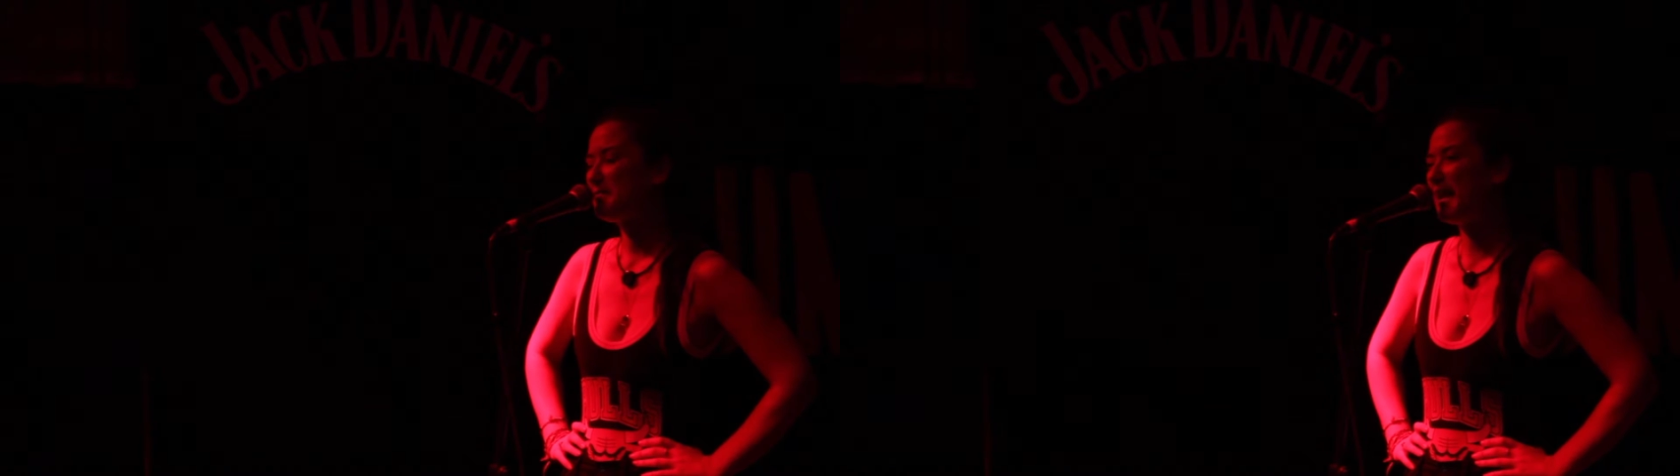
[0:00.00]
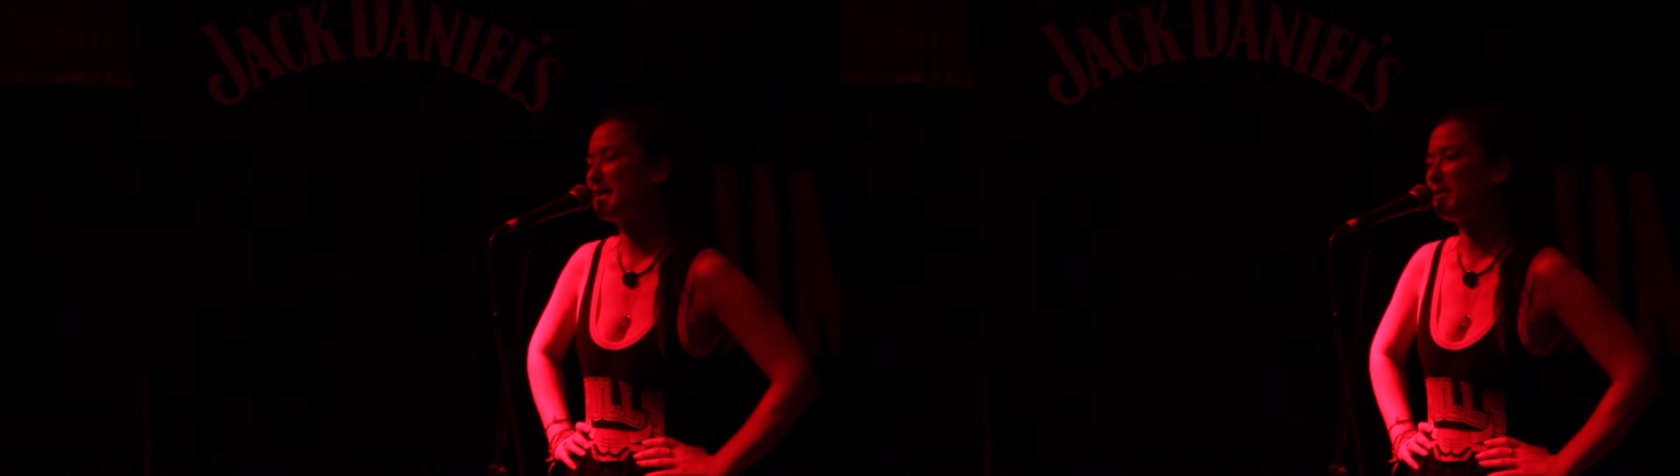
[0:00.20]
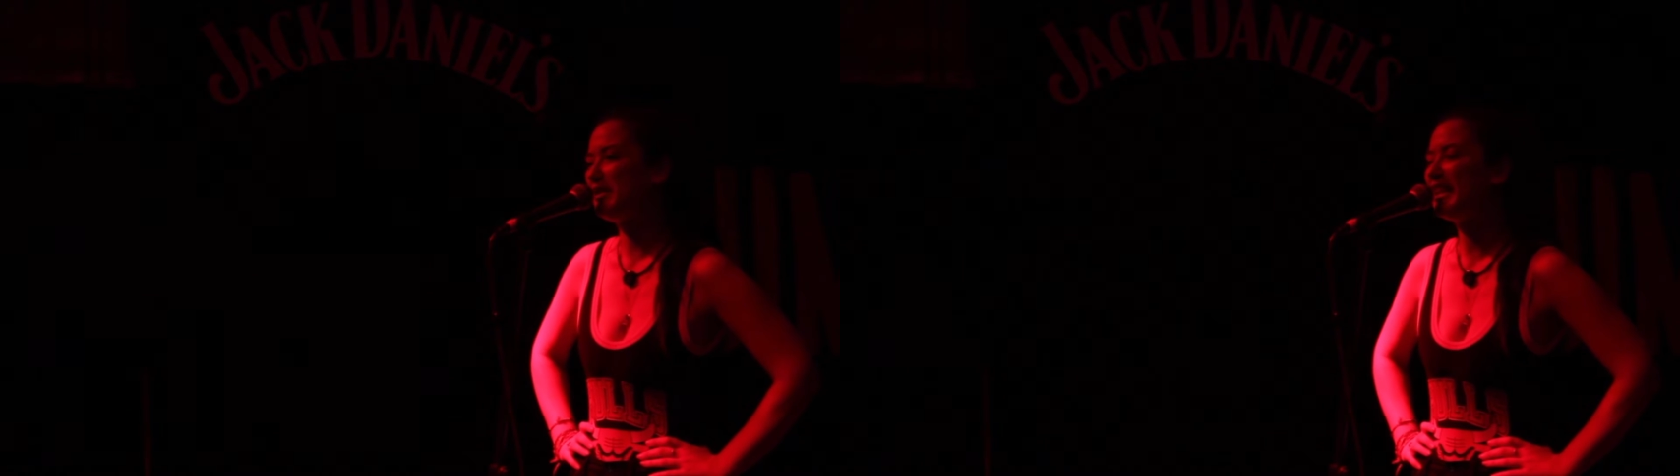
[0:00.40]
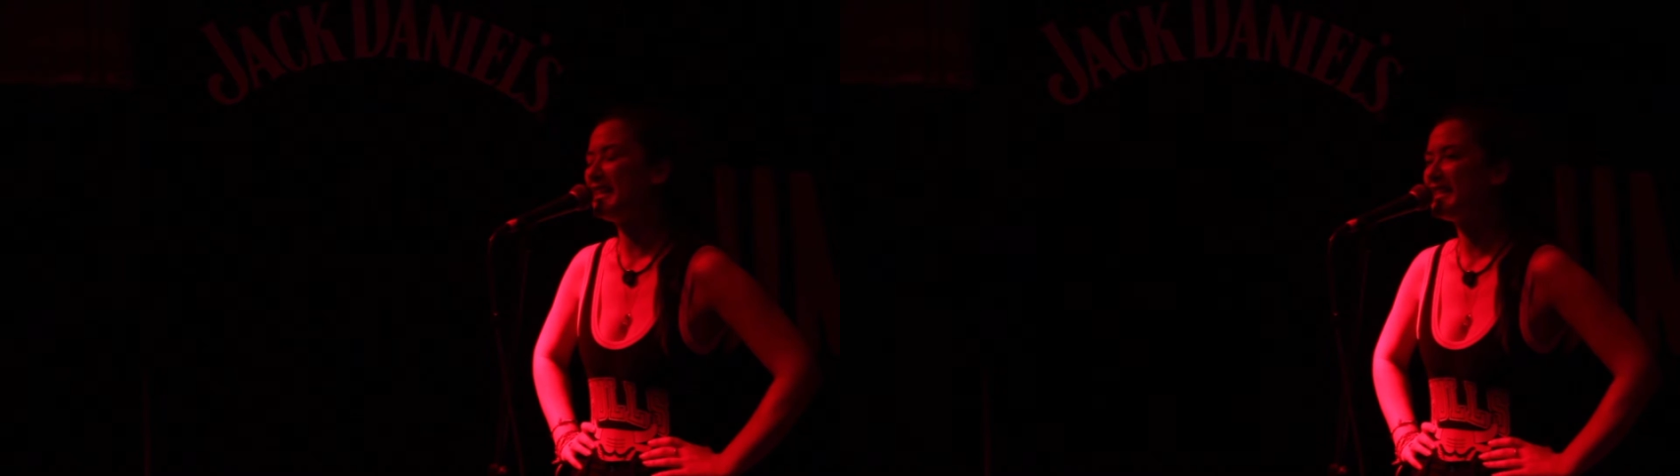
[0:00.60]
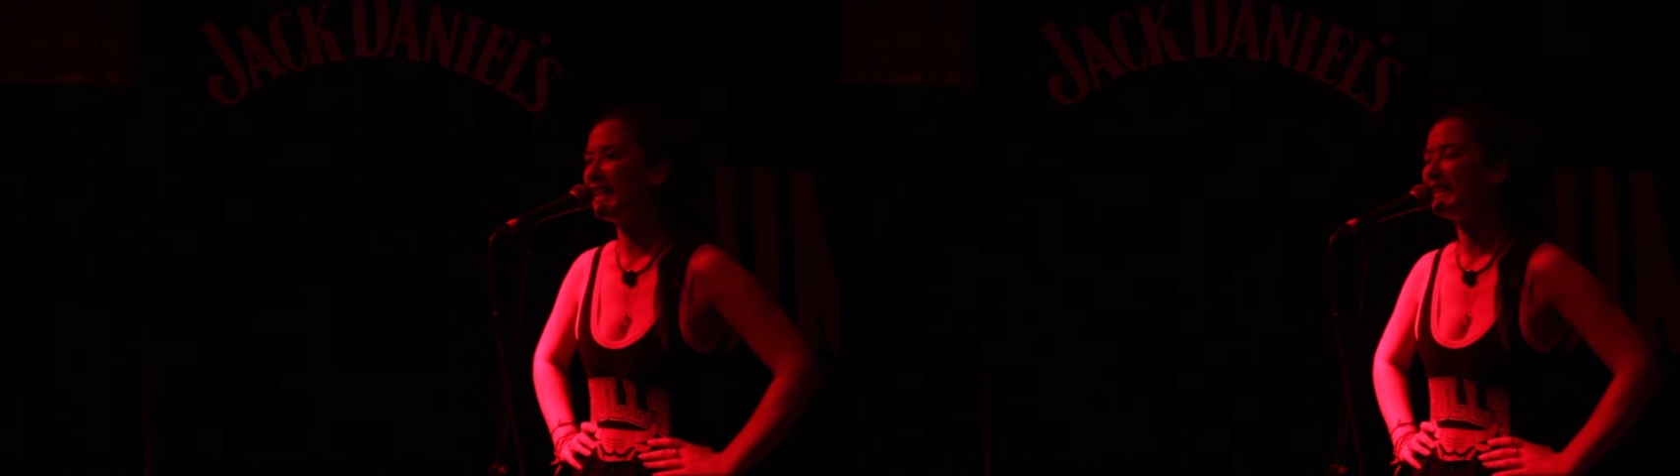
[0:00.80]
But let's be
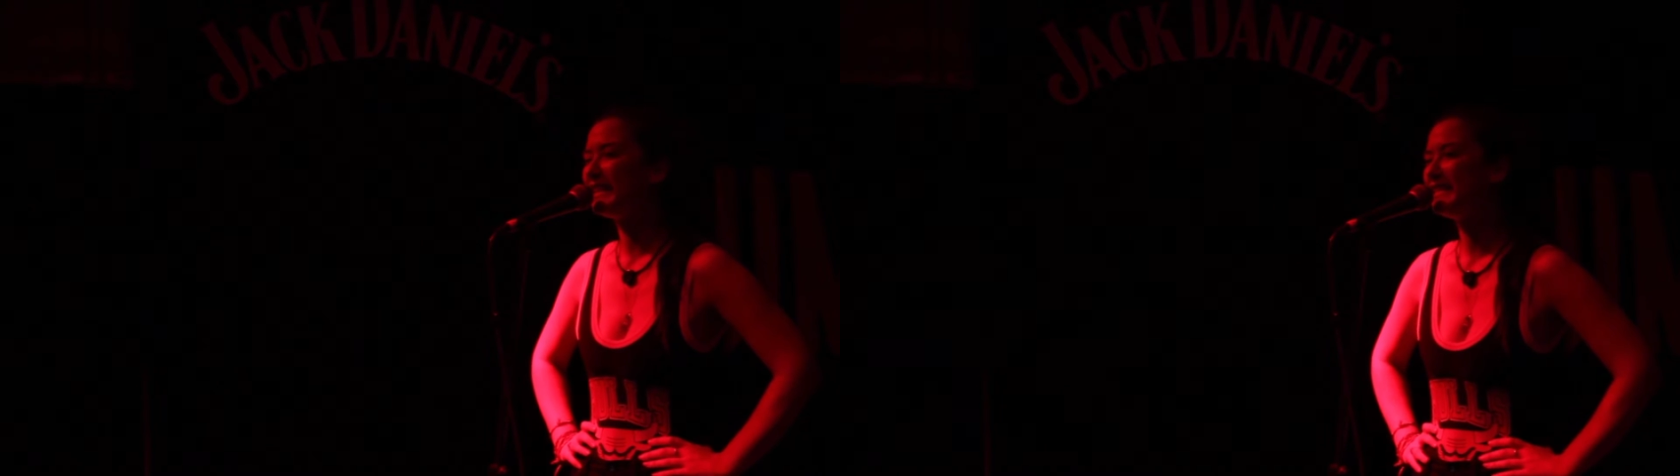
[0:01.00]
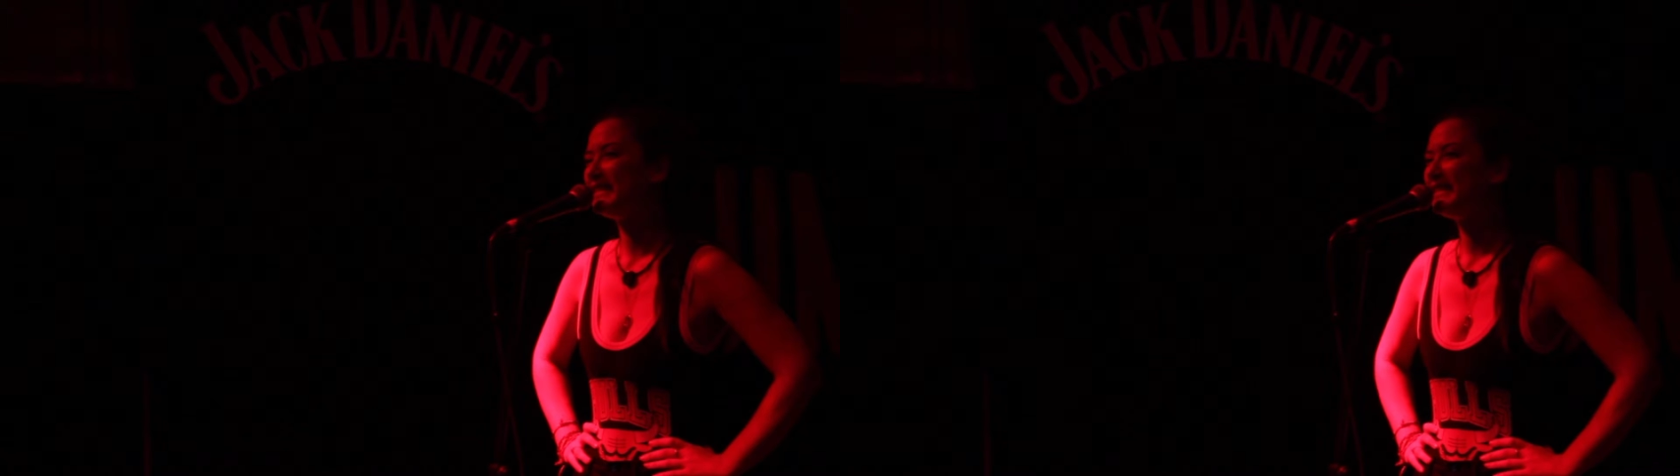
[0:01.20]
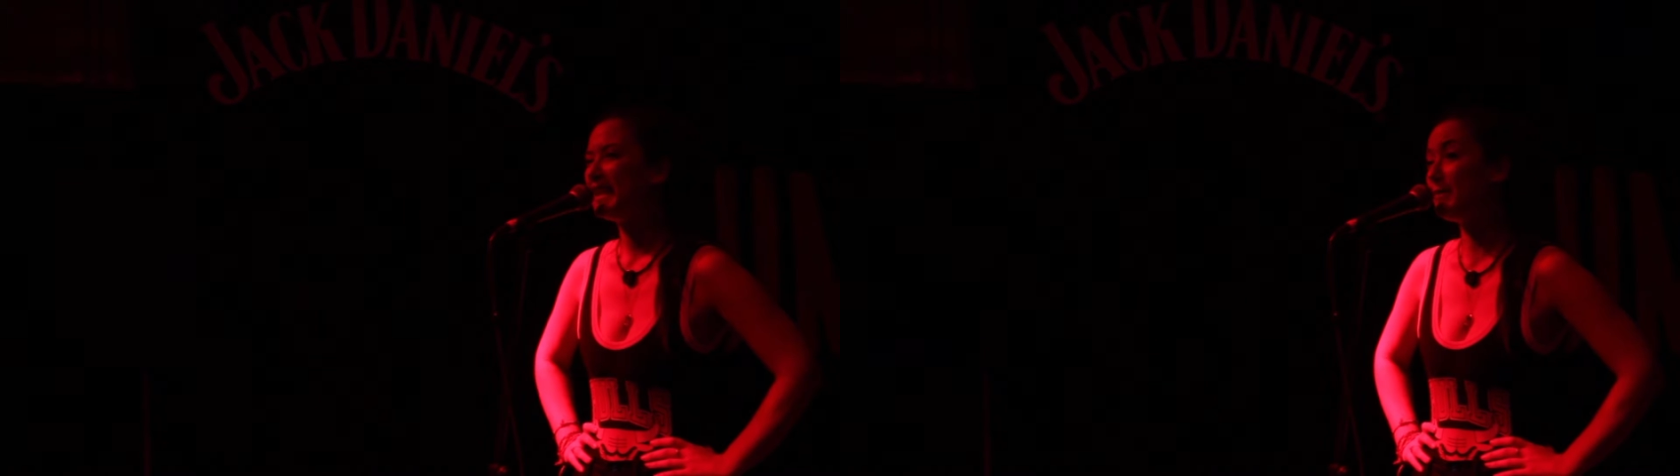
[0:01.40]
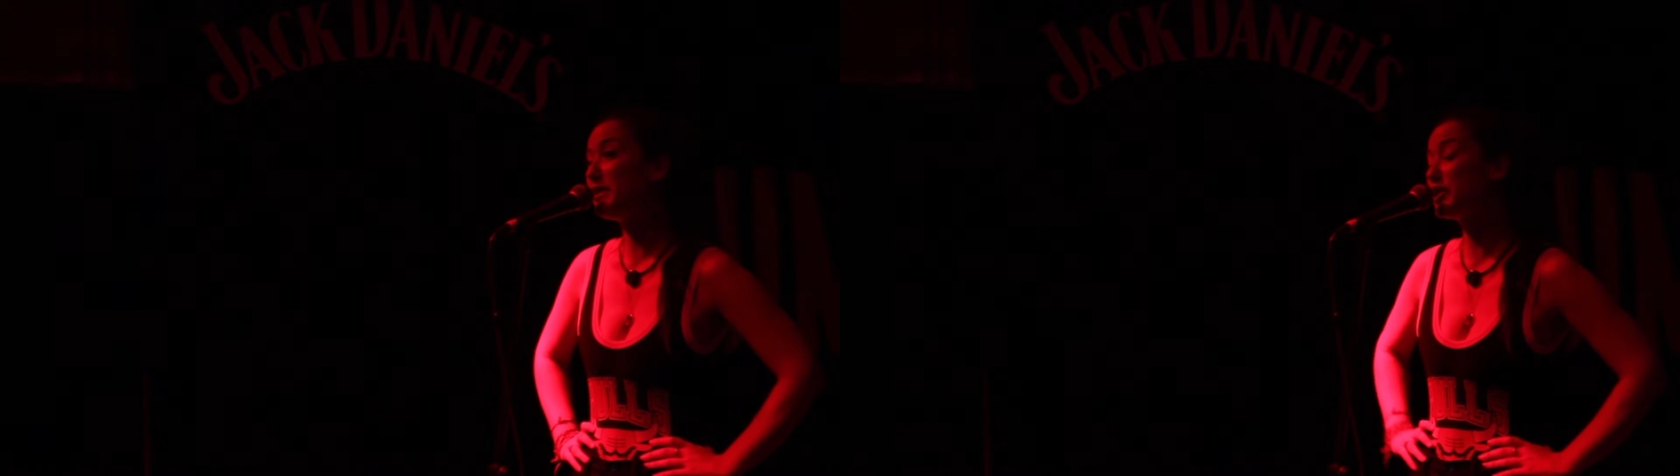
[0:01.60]
realistic. I mean,